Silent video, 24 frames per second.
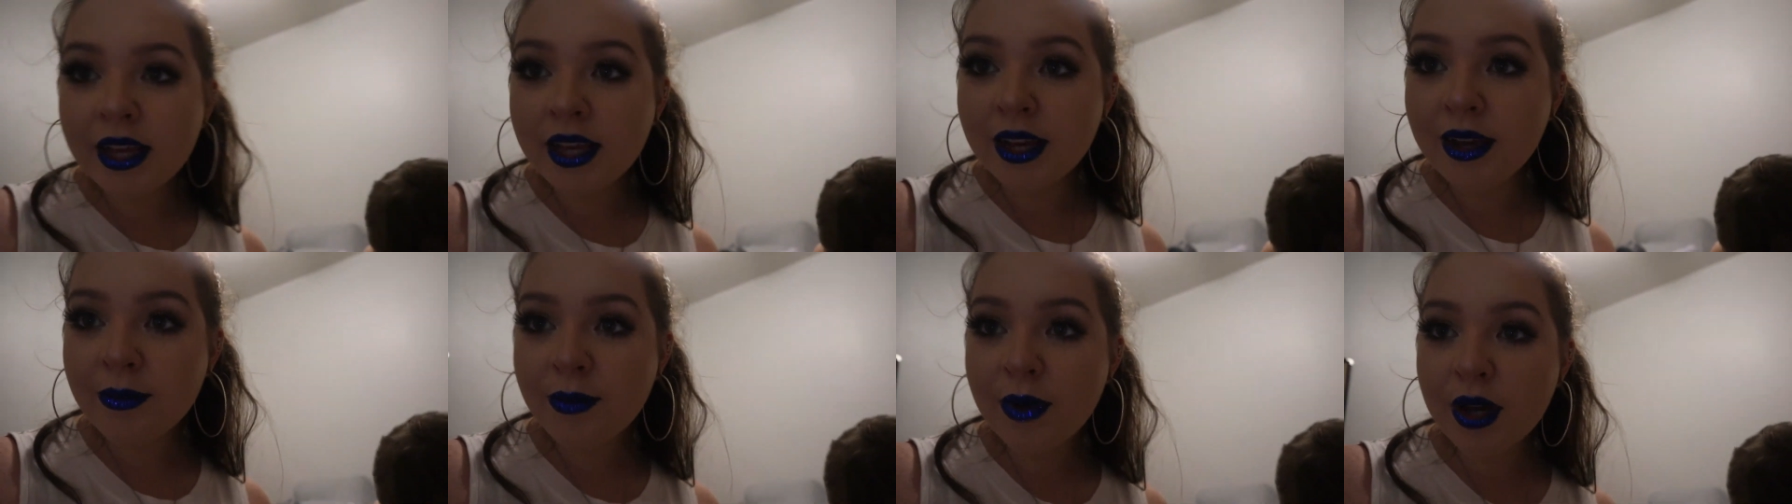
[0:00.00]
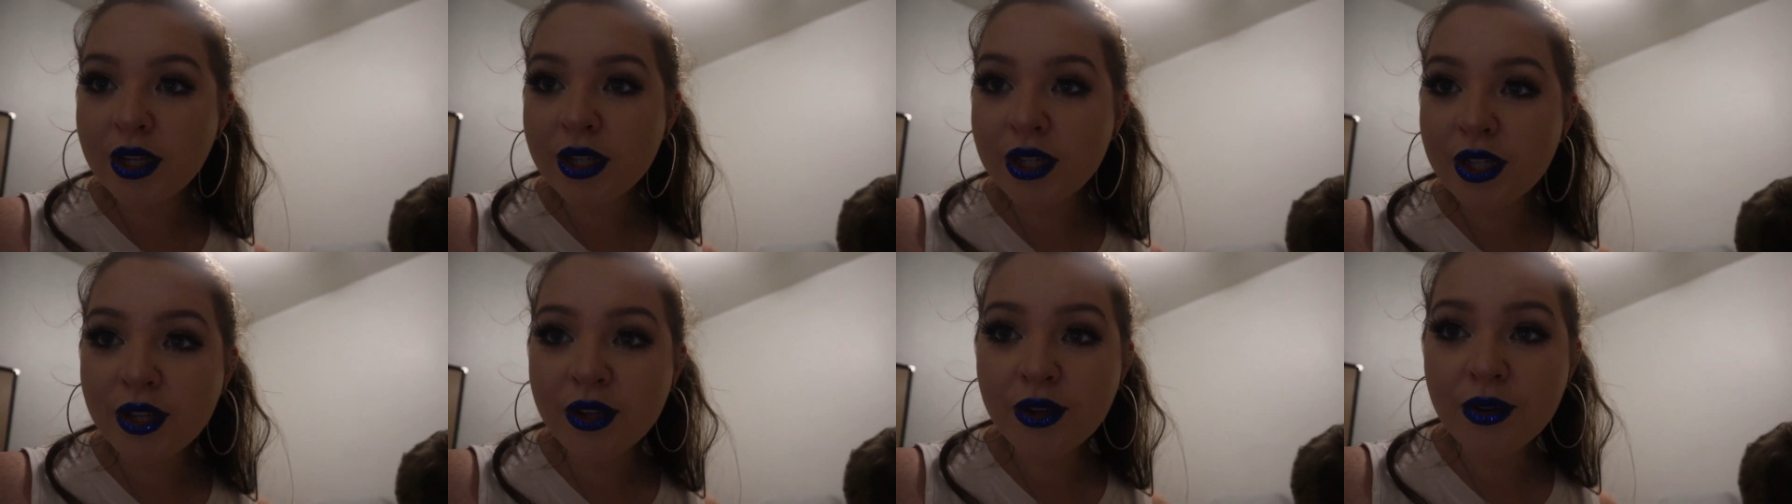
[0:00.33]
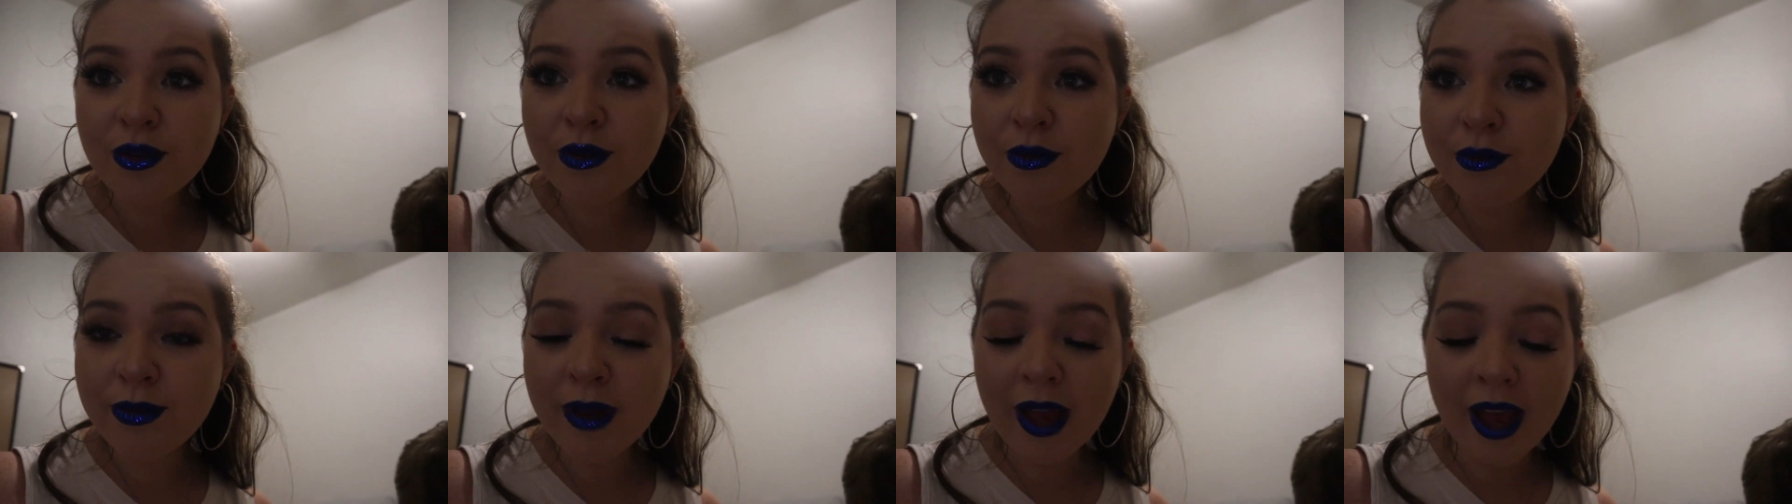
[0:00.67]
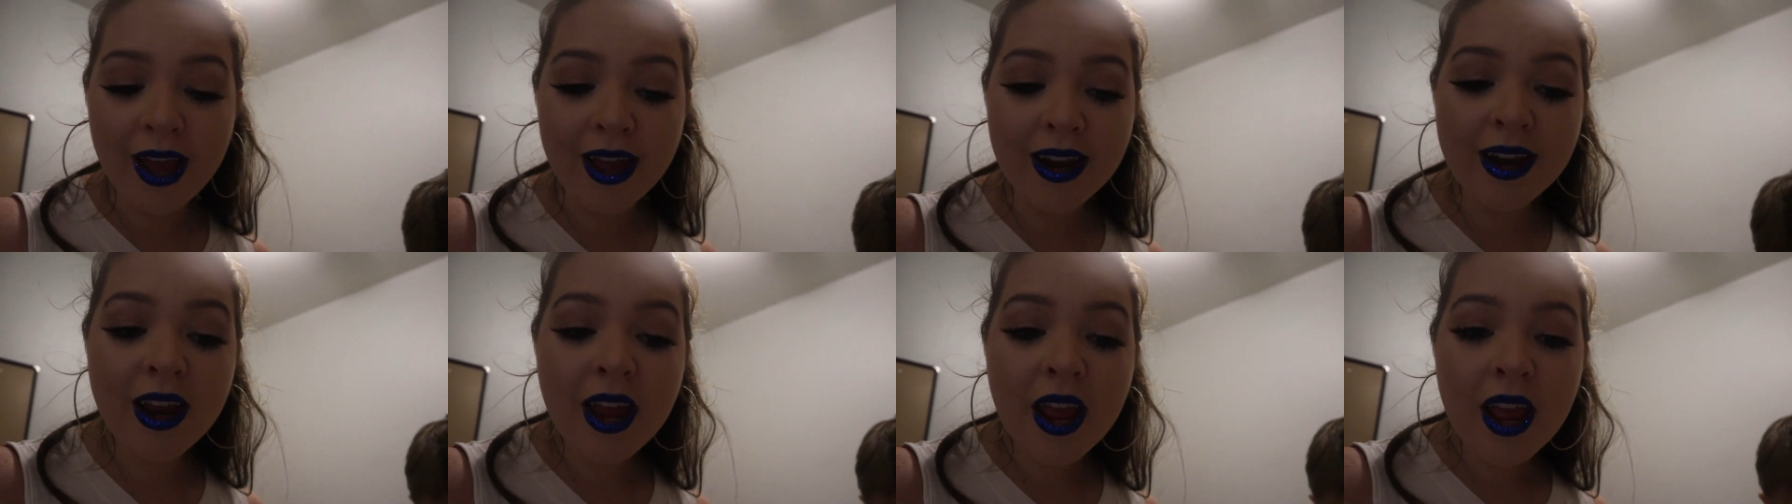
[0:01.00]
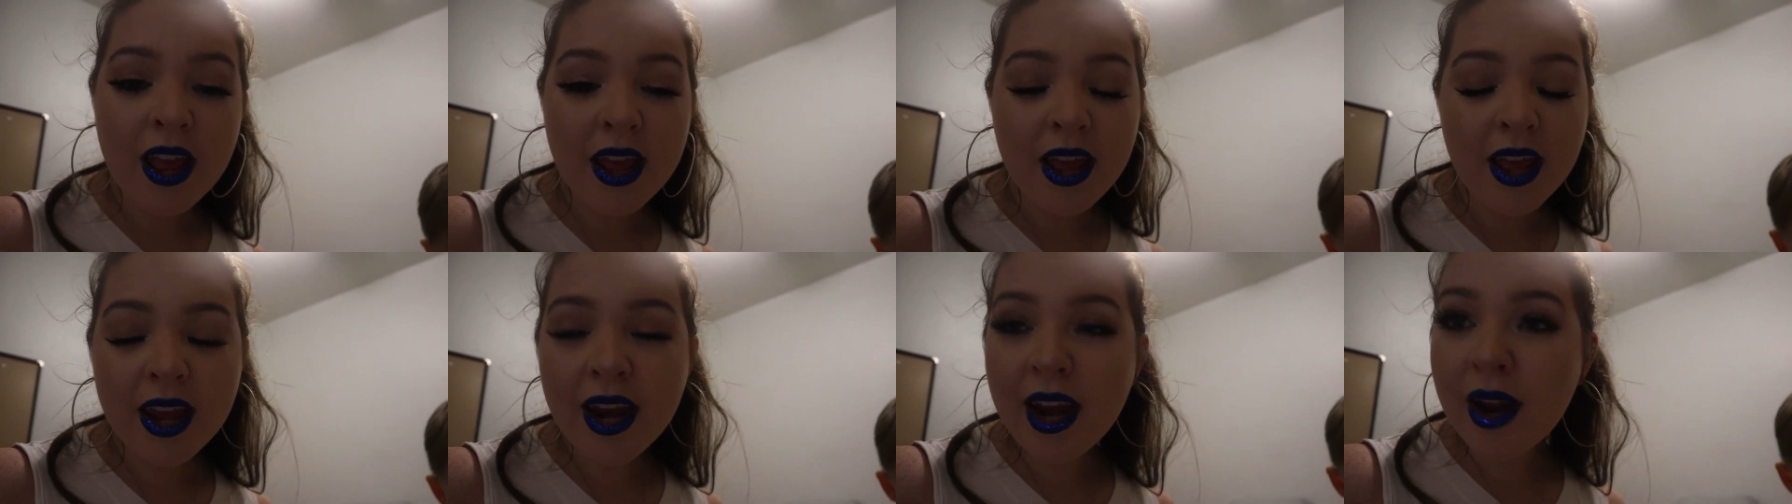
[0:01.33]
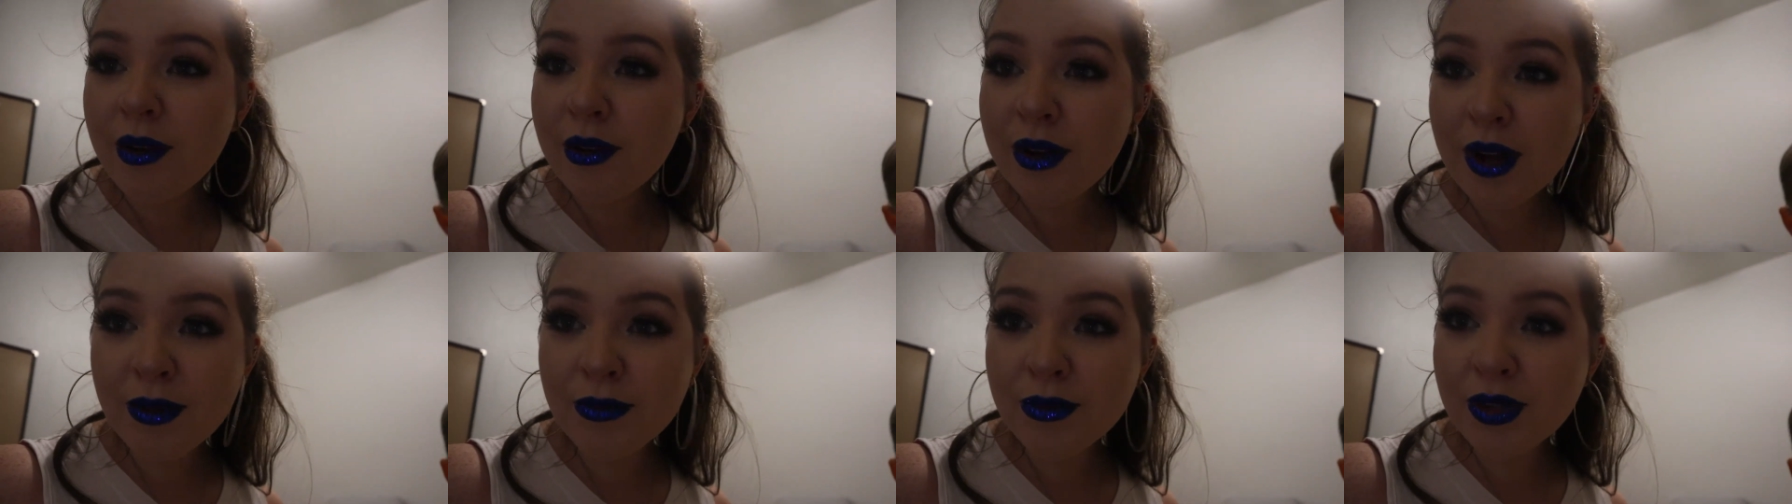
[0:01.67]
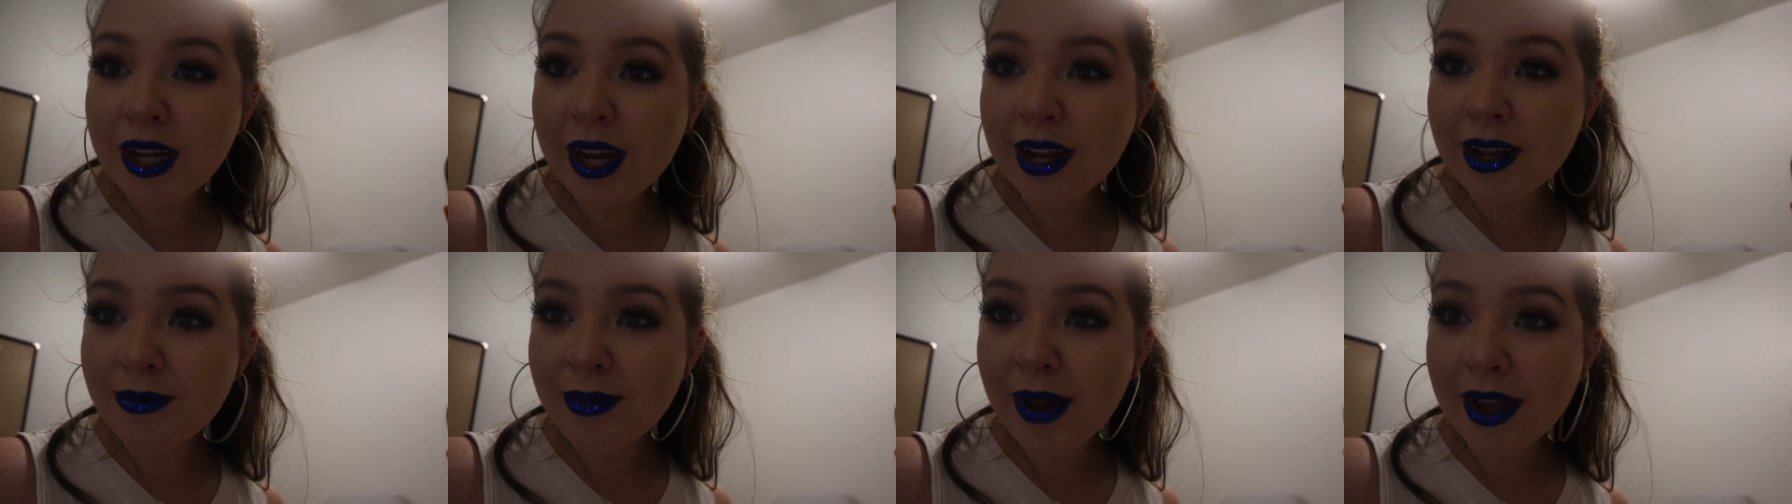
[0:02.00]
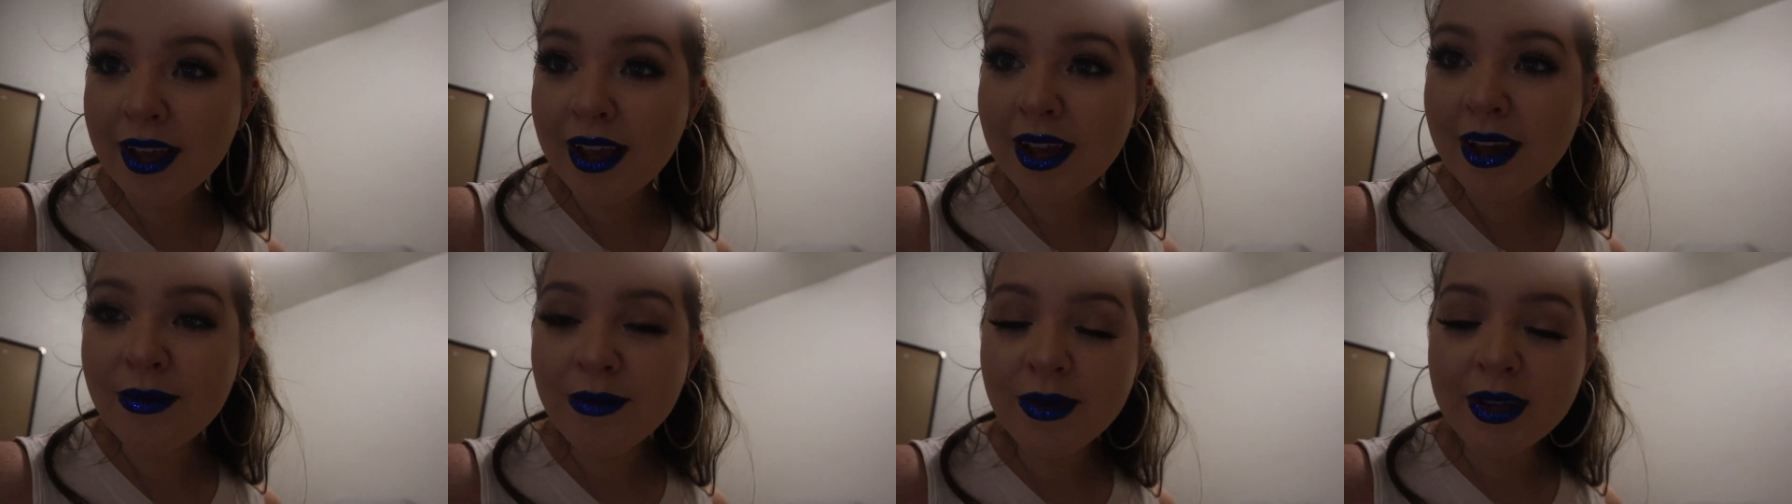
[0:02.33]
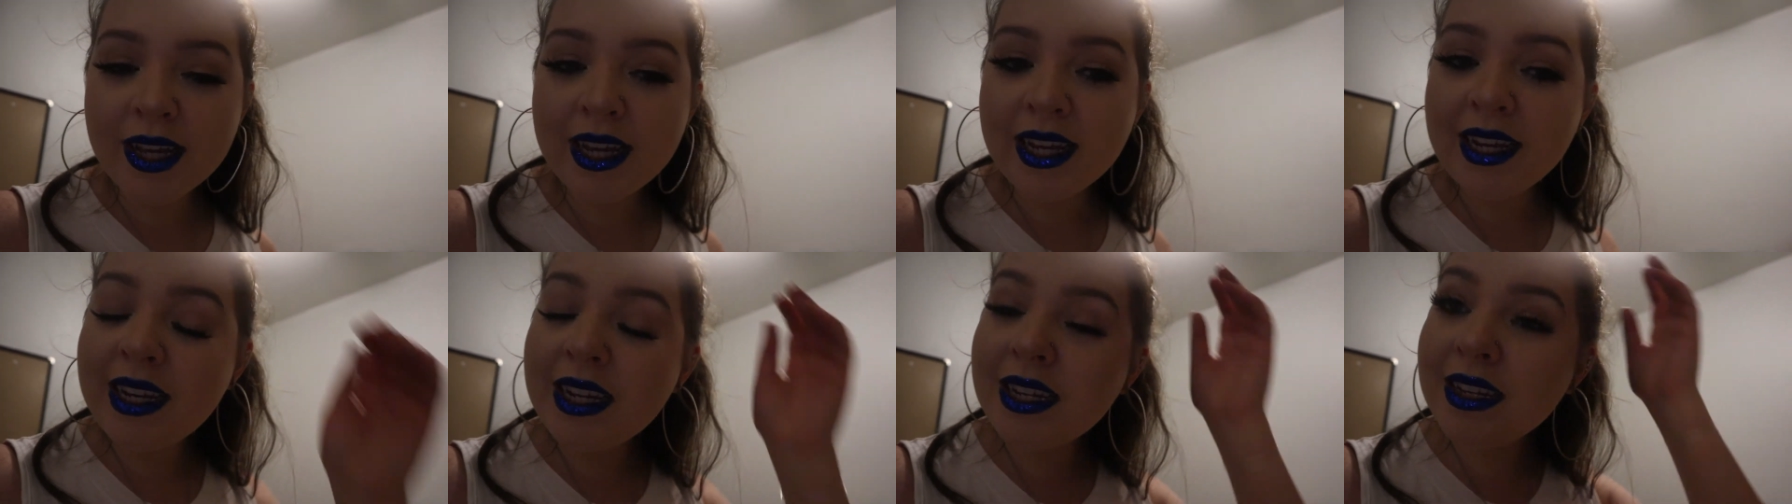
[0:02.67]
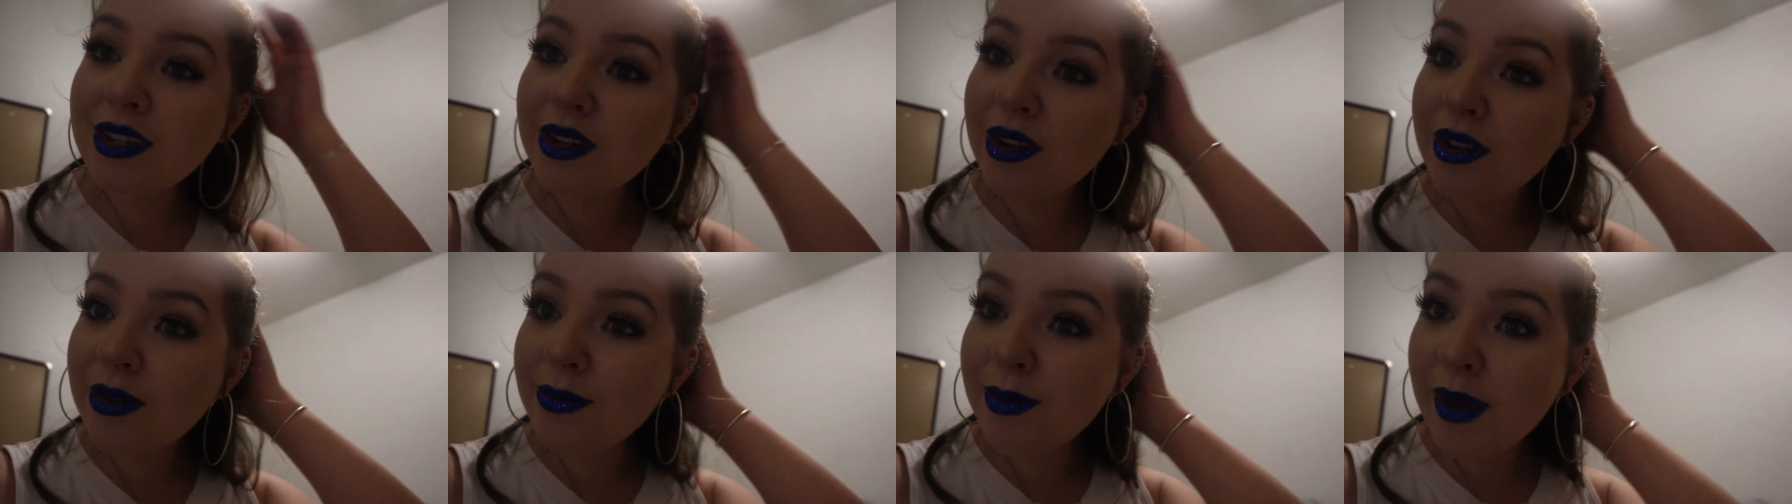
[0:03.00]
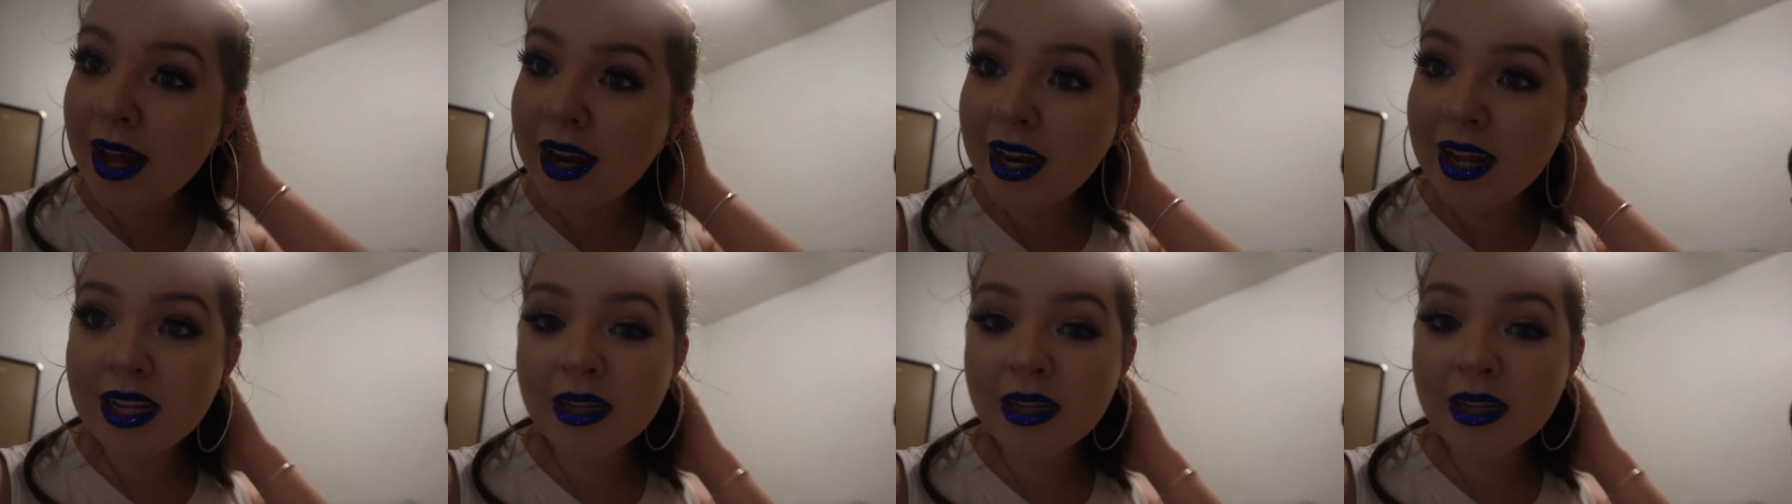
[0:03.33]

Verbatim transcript: Liam to bed and I'll come check back in, but he needs to go to bed.